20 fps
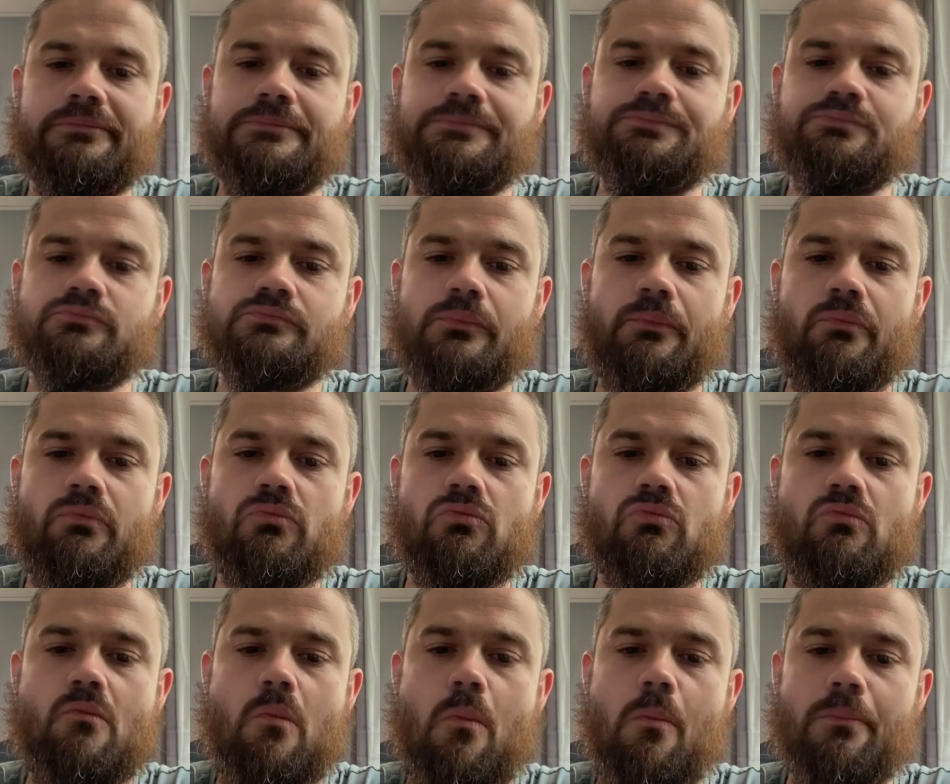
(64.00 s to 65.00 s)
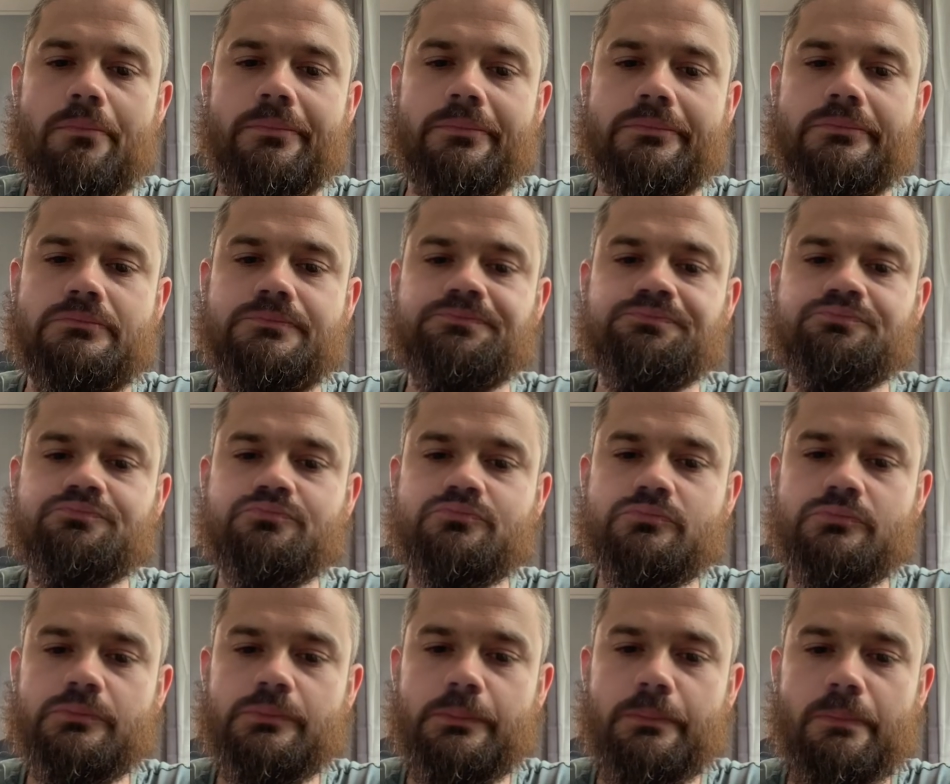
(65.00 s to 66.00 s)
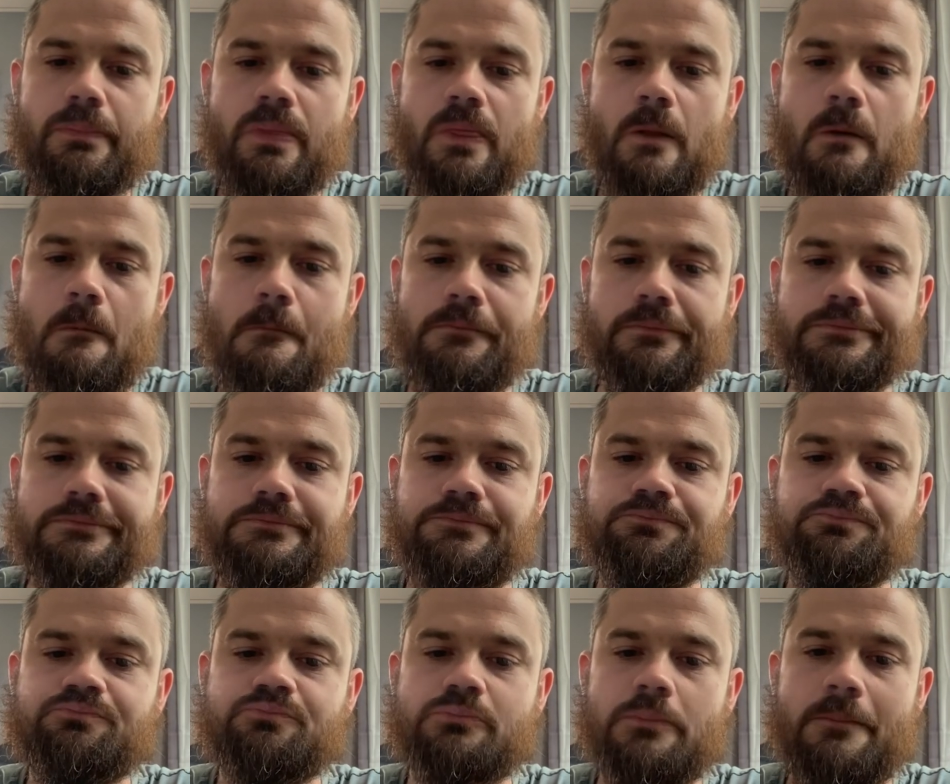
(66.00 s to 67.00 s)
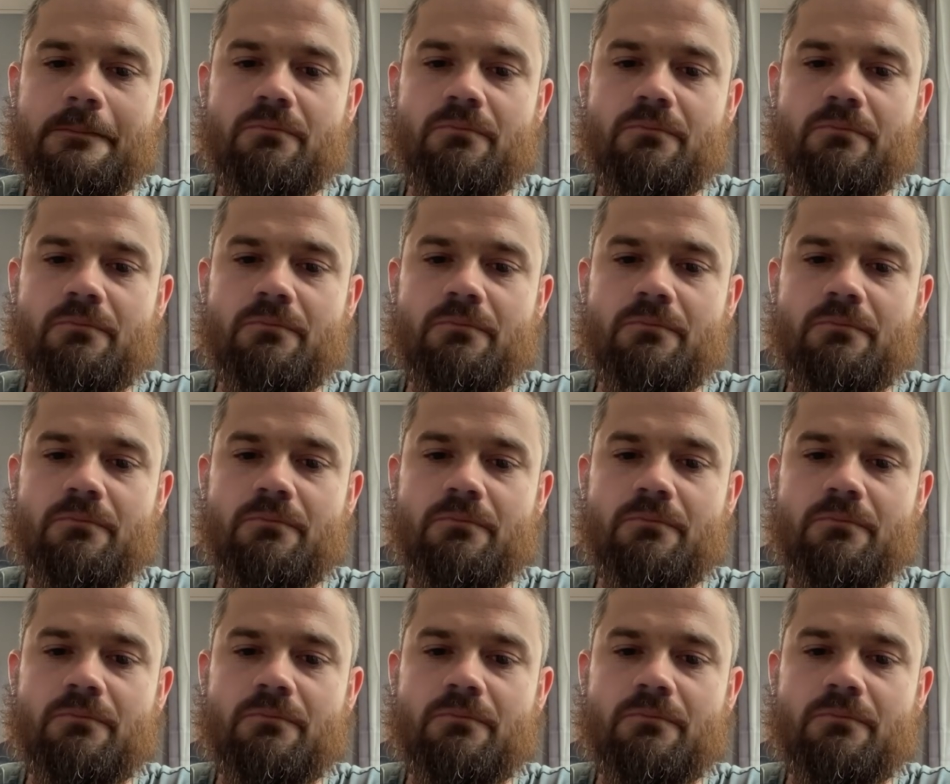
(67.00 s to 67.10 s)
Nobody speaks.